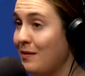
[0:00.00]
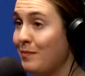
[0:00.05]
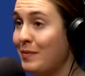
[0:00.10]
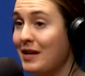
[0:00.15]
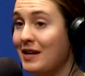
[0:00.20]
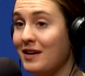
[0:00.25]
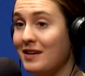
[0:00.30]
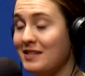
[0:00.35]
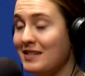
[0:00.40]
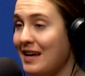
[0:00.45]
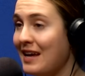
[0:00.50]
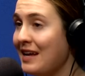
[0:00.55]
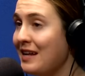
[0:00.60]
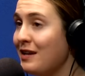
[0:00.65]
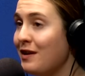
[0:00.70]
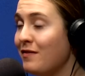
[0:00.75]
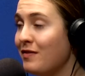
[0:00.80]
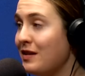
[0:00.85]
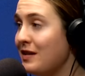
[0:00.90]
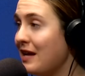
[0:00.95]
Because end
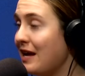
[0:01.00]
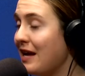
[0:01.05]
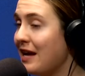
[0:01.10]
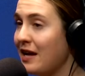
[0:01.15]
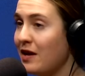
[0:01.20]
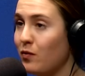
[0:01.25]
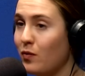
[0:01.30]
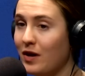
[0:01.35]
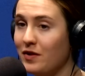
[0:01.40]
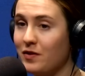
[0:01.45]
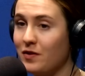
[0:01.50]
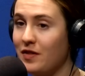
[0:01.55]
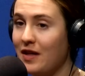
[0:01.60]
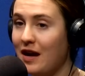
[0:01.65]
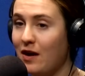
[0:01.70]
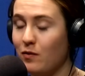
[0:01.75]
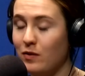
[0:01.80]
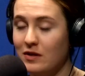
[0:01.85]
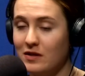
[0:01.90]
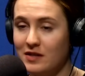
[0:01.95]
of the day, whether
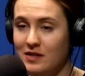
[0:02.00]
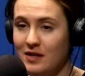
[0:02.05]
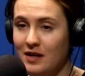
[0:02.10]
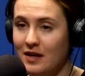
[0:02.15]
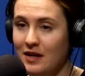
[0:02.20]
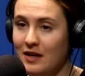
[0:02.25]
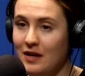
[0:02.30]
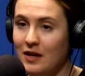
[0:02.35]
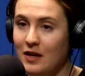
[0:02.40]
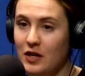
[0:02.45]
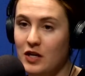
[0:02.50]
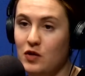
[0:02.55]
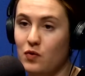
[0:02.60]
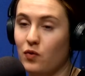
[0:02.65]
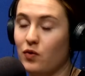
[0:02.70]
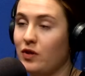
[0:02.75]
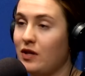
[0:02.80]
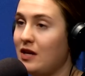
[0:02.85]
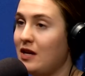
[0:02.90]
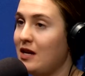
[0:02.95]
that was you
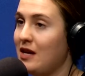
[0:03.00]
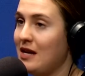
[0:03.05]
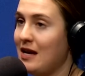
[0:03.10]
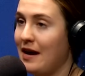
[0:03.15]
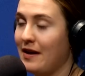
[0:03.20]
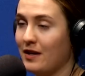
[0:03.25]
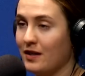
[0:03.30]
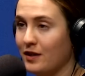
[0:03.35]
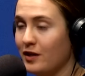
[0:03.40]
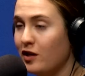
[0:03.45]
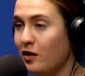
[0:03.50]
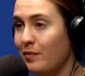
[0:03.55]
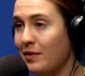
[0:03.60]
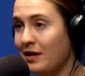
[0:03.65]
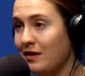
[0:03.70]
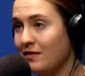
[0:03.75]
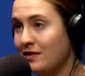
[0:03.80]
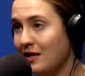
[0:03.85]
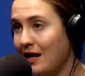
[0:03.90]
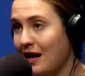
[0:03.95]
only had a little bit
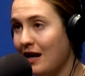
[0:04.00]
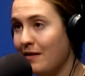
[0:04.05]
of time